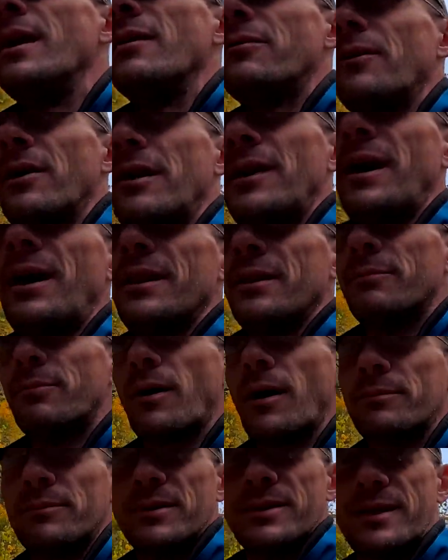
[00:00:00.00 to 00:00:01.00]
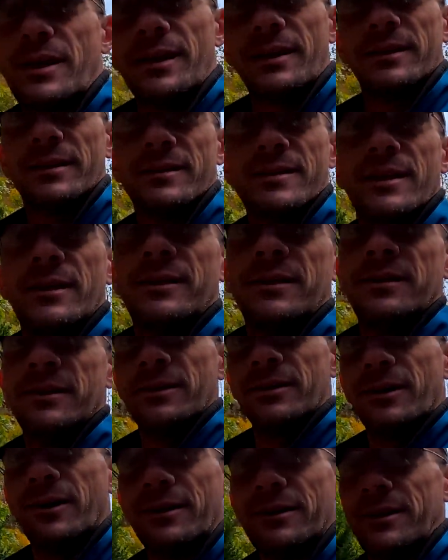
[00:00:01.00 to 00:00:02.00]
if I'd had the proper settings
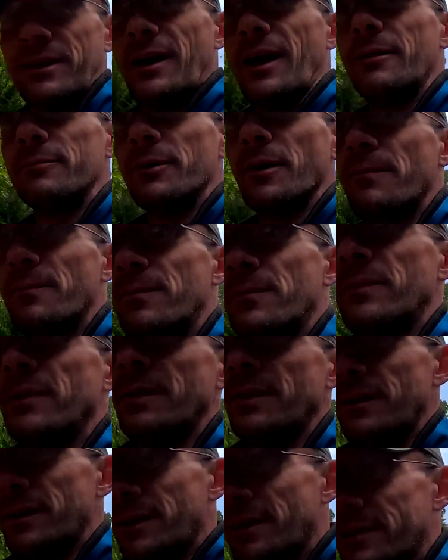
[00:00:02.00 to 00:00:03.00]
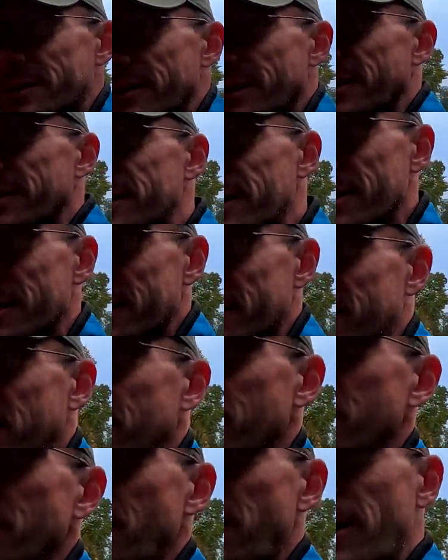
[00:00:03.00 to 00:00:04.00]
on the camera. So this is
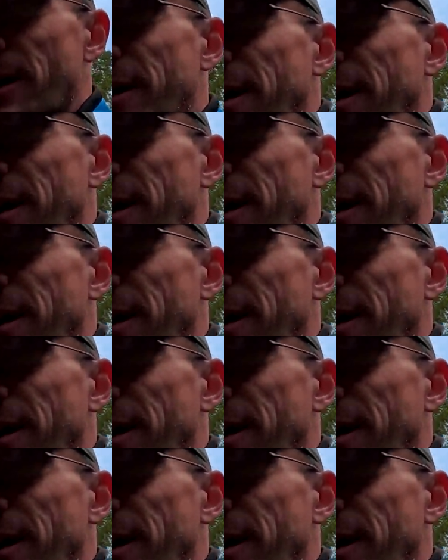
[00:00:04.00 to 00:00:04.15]
2